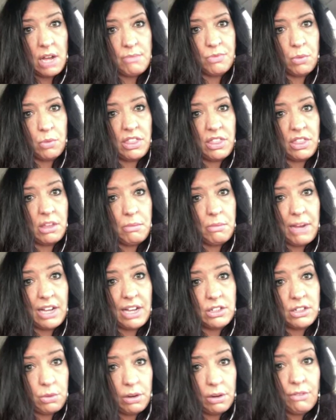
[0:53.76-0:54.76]
within about
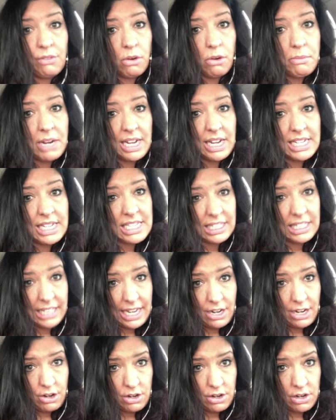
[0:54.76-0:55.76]
3 or 4 minutes
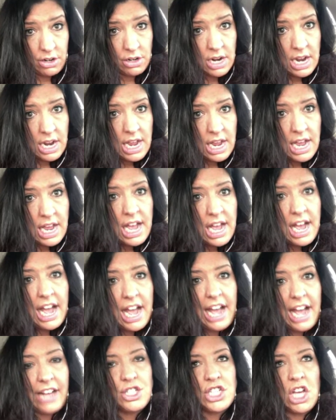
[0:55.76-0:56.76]
later.
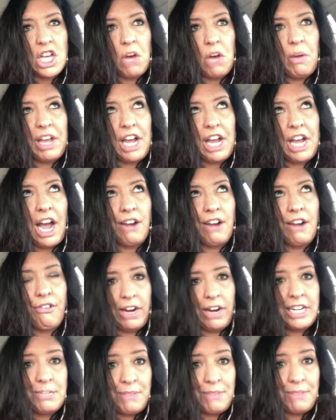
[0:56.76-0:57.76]
And so it kind of
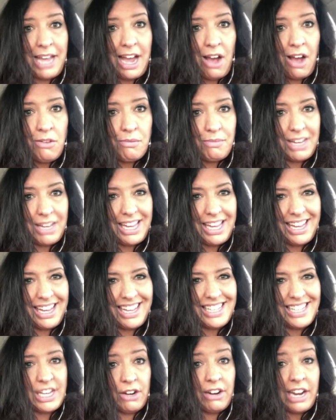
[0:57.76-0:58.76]
freaked me out
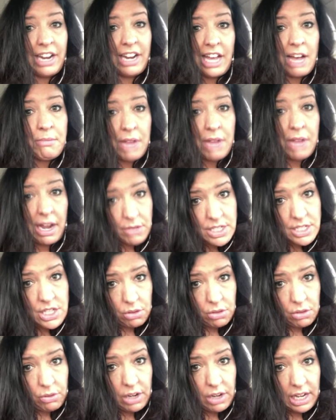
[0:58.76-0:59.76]
because here I am, I was
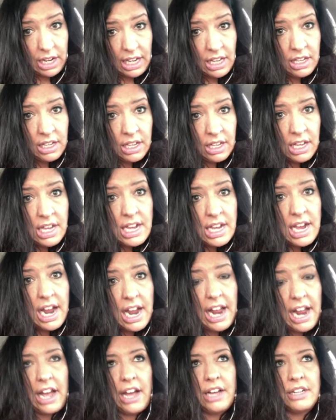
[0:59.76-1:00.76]
3,
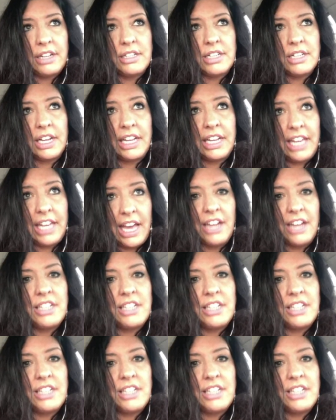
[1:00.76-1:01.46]
and again,